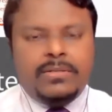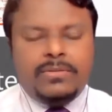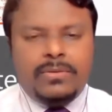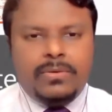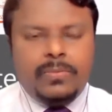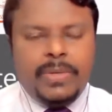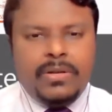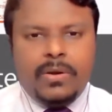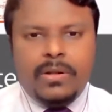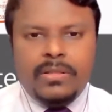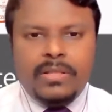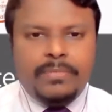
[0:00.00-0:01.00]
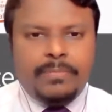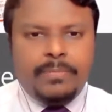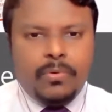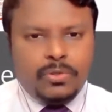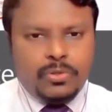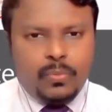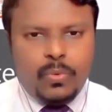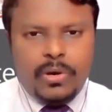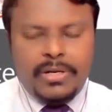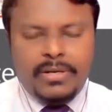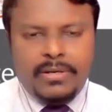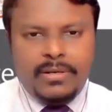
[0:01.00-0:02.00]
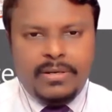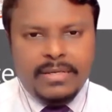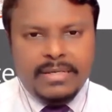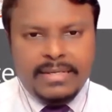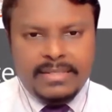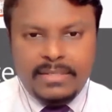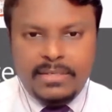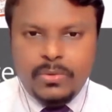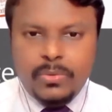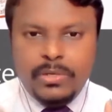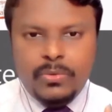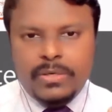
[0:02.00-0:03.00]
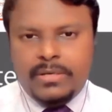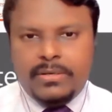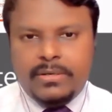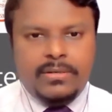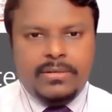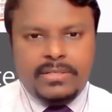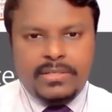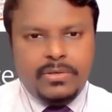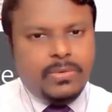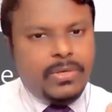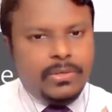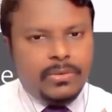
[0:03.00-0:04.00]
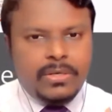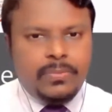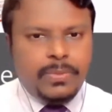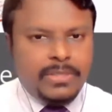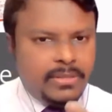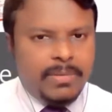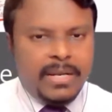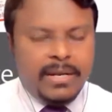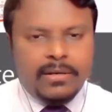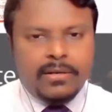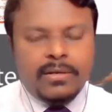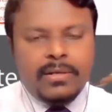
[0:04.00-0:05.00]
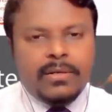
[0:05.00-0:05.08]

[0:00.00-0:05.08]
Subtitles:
So we call that post-voidal residual urine within the bladder.